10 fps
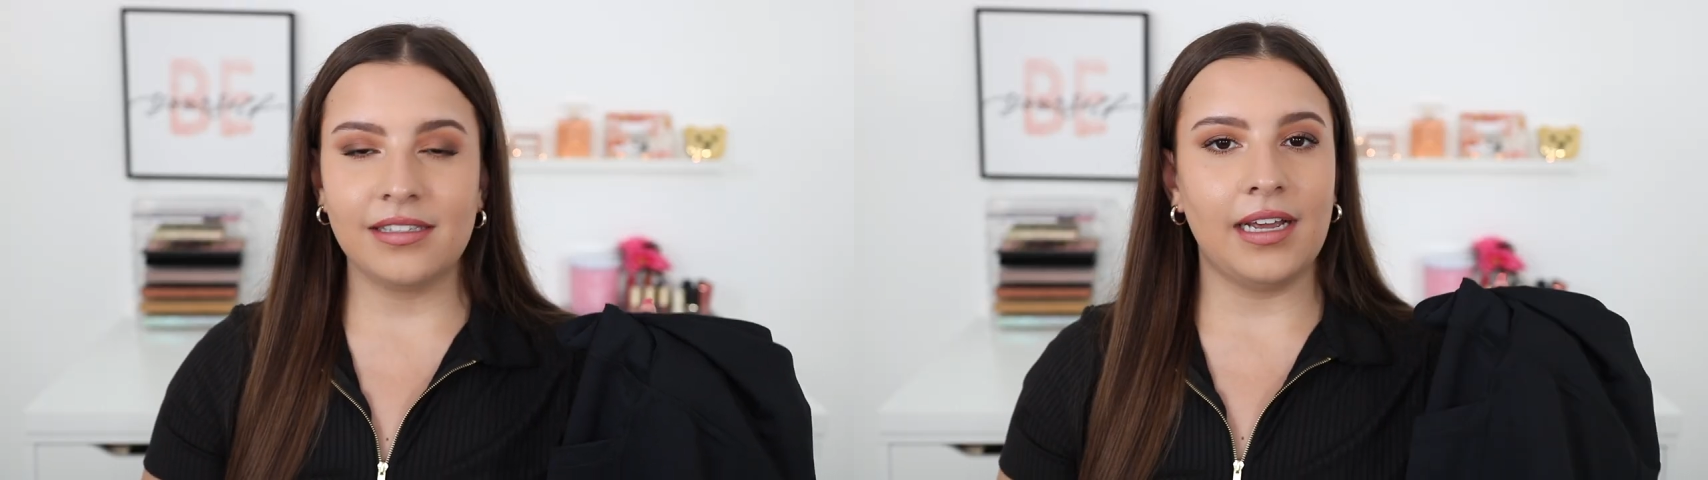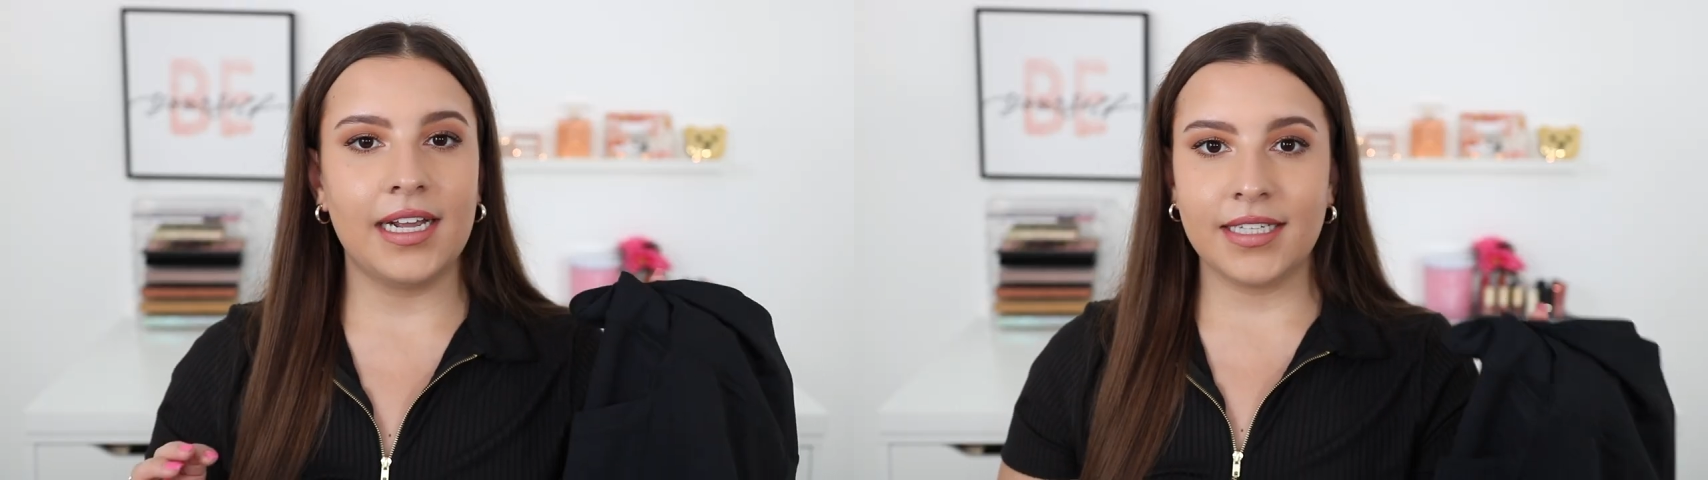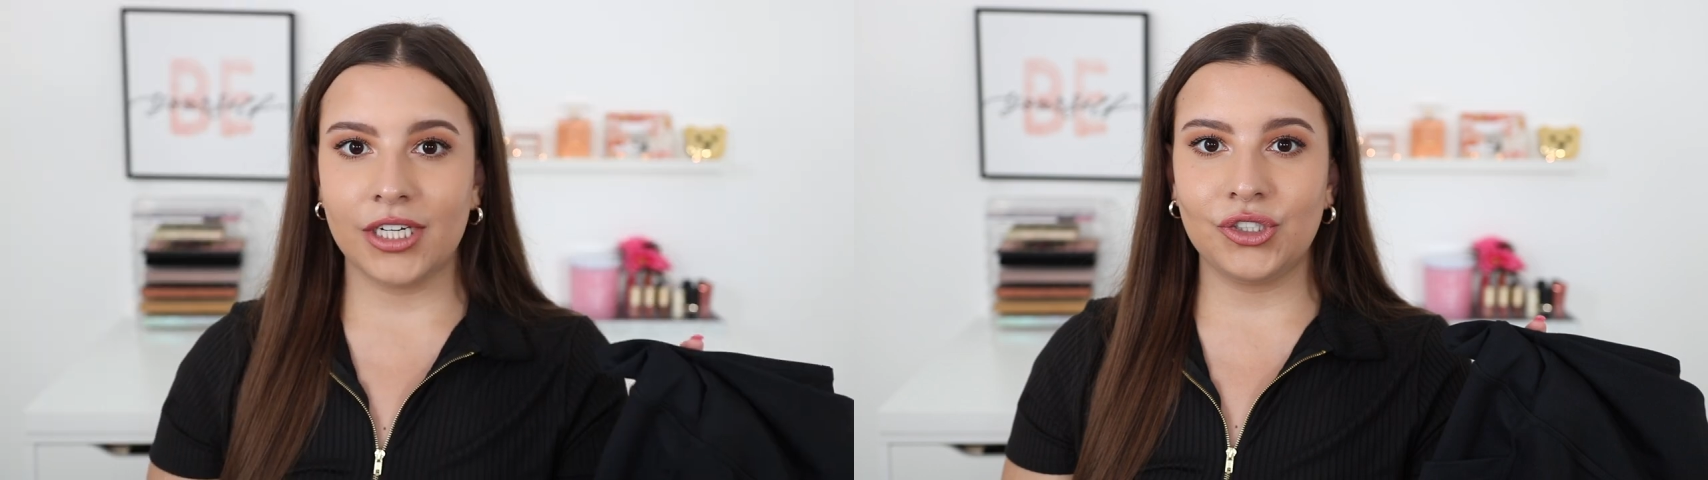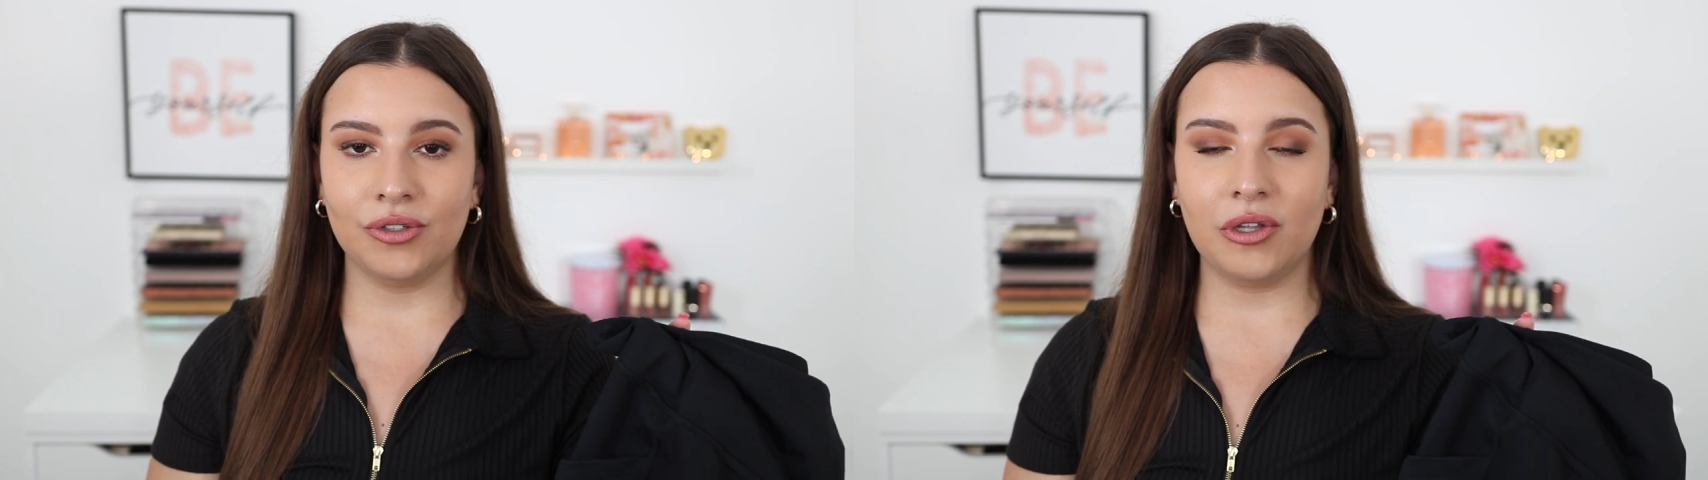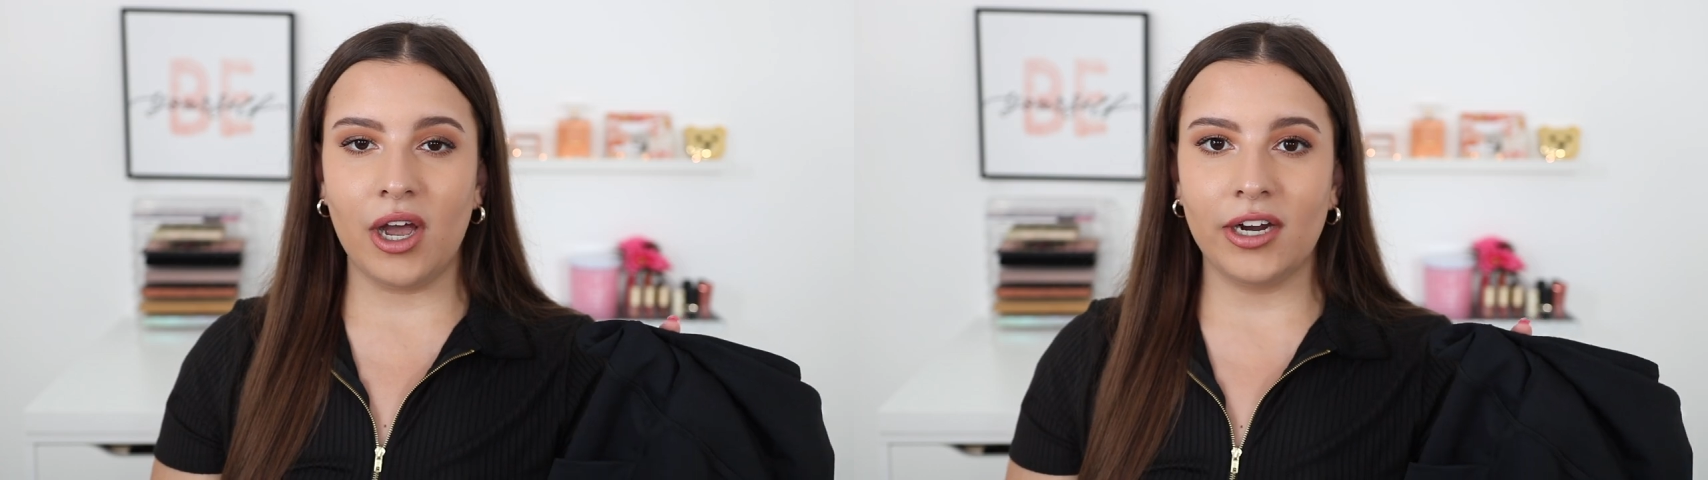size
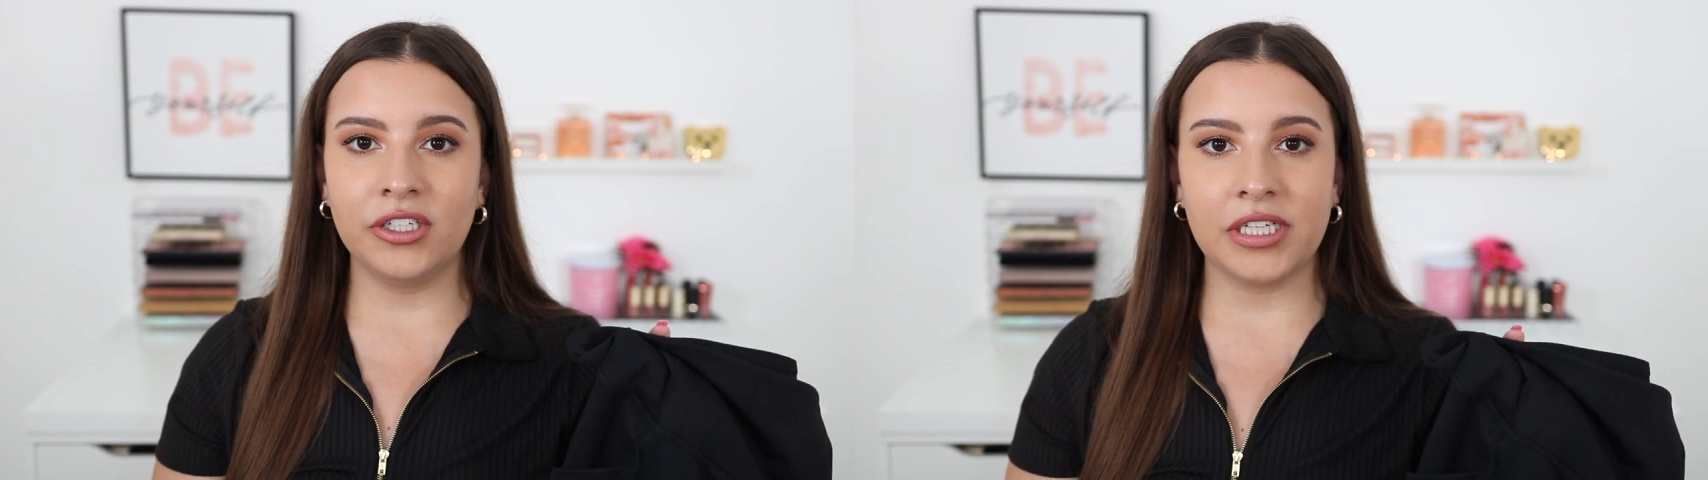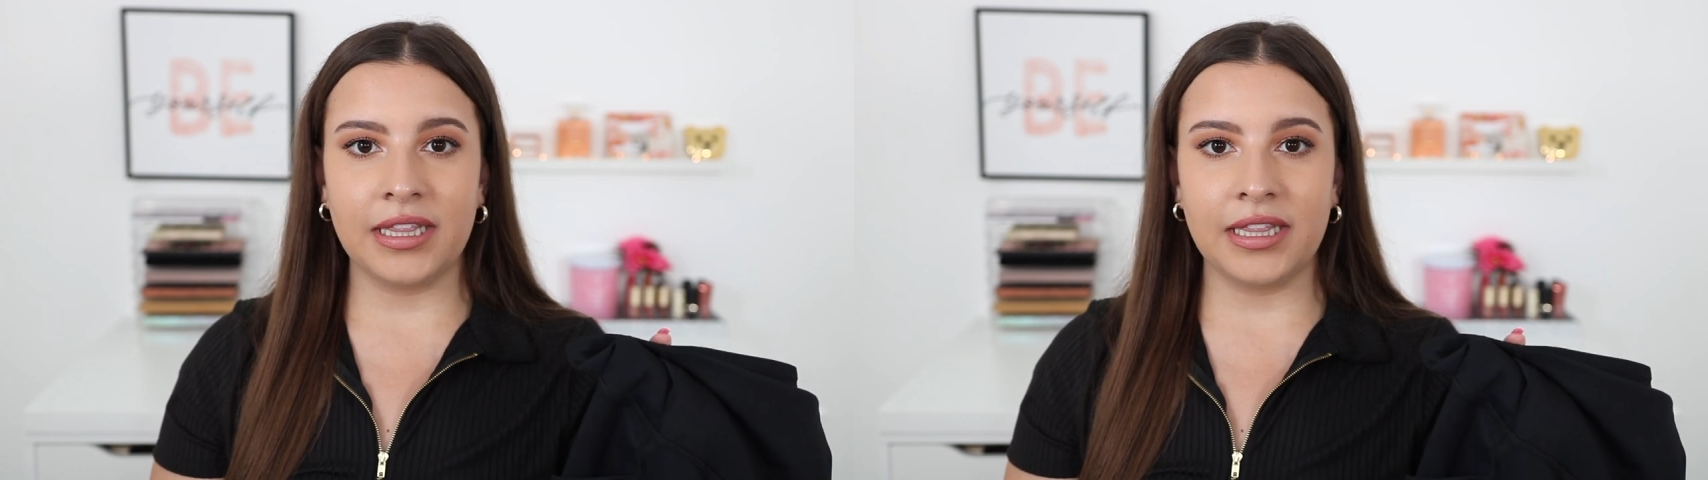extra large